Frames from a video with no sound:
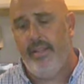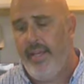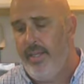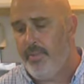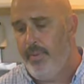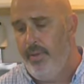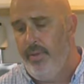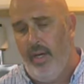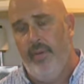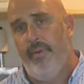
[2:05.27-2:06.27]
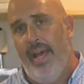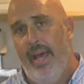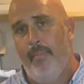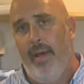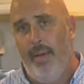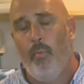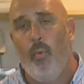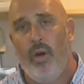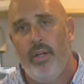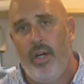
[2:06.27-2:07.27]
teaspoon of
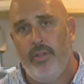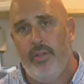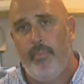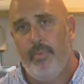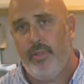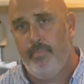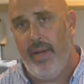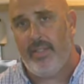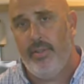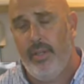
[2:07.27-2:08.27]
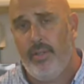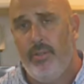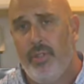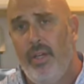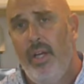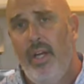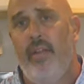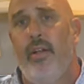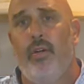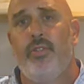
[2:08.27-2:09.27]
MM100 bacteria culture,
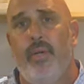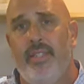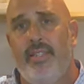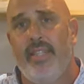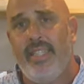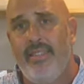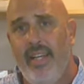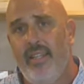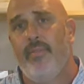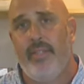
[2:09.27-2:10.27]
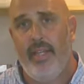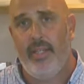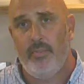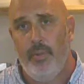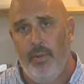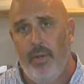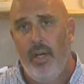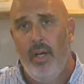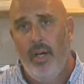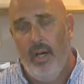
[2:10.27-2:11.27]
and then also a 1/16 of a teaspoon
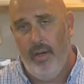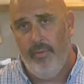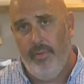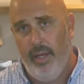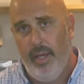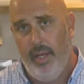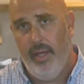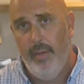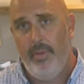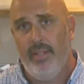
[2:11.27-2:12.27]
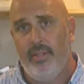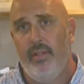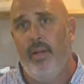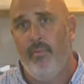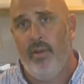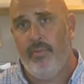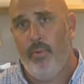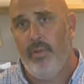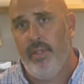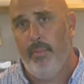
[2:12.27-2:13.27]
of the penicillium
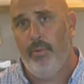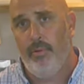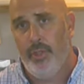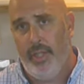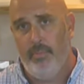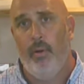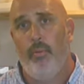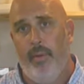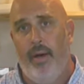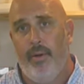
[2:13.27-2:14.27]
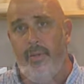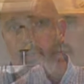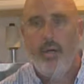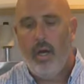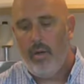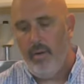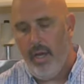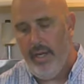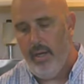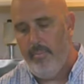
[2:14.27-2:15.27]
roqueforti blue cheese mold powder. All
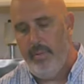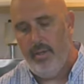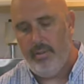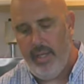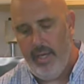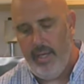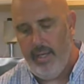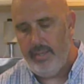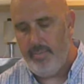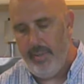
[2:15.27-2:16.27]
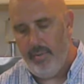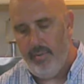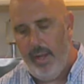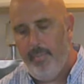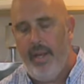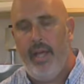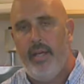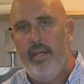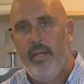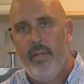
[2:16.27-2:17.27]
right, our milk has been
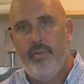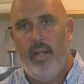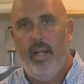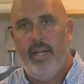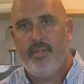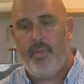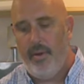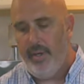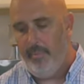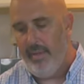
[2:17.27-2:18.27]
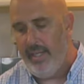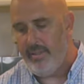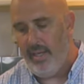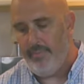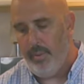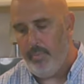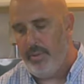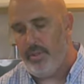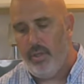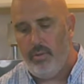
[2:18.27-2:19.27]
ripening for the last 30 minutes after we put
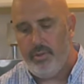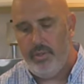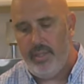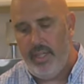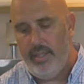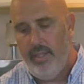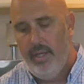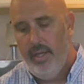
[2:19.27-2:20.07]
the cultures in